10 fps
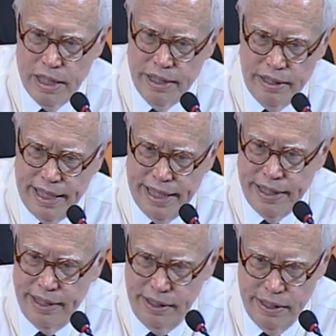I can't
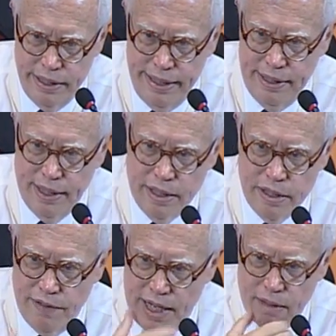get into the
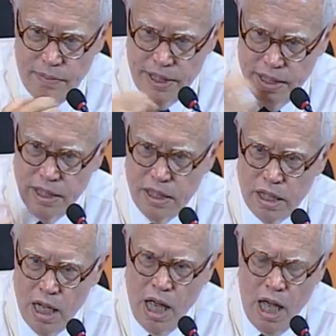details of that, but this is.
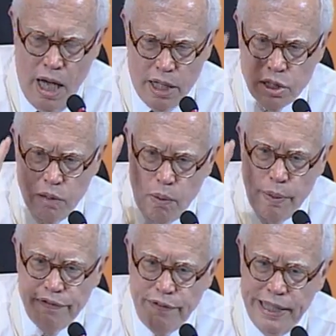A, and so what
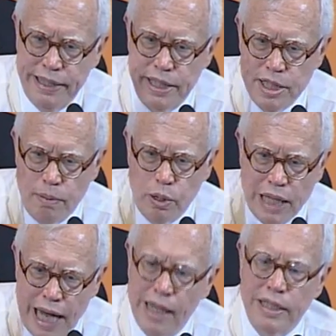we find is that both
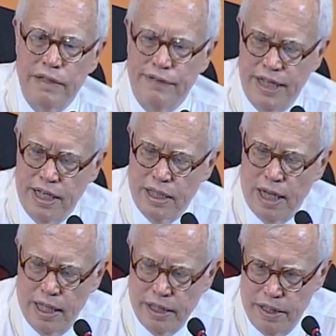cognitive and non
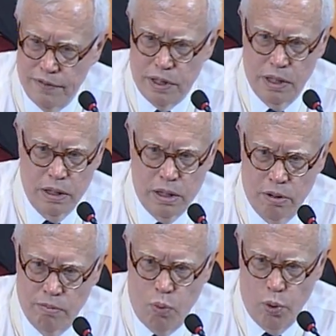cognitive skills
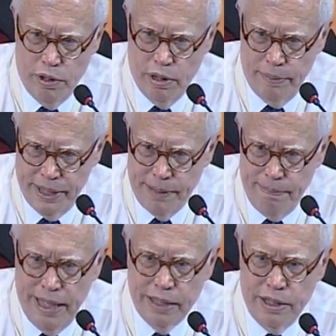are important. I want to come
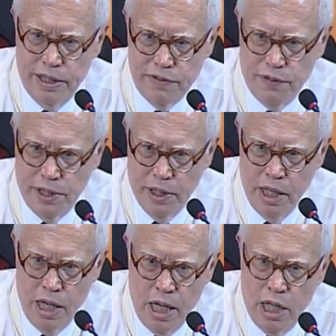back to this figure.
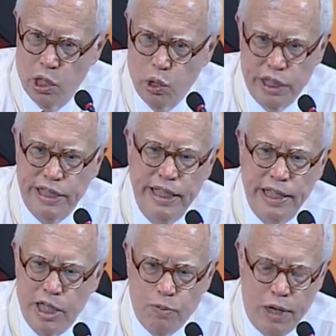Look at
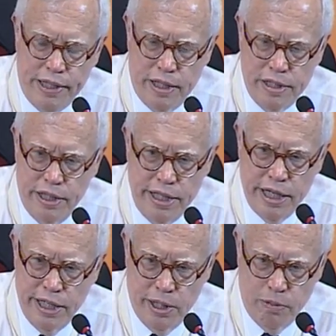teenage pregnancy,
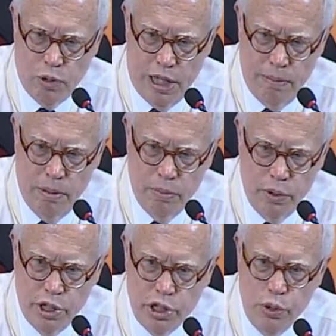yet another problem,
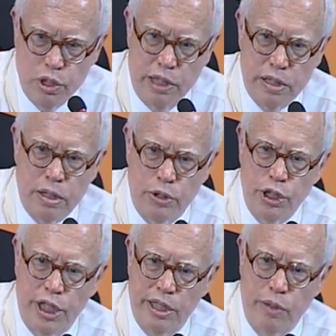which is usually
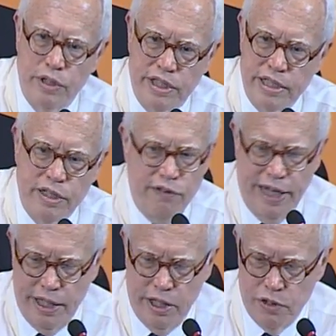associated with
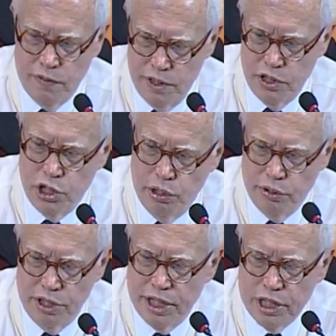disadvantage for the
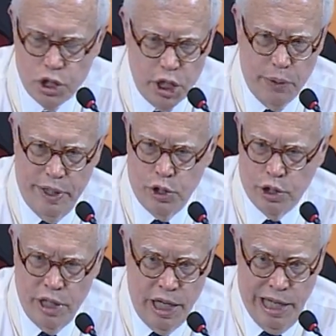children, the next
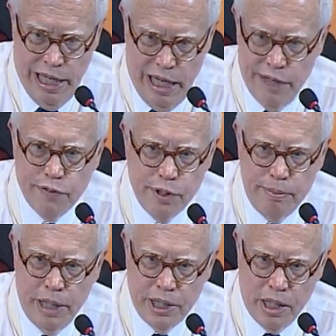generation, and for the
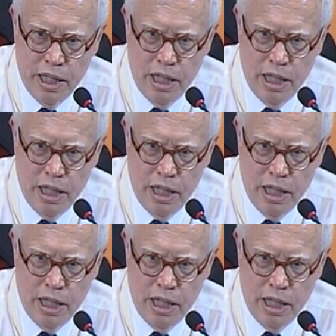mother.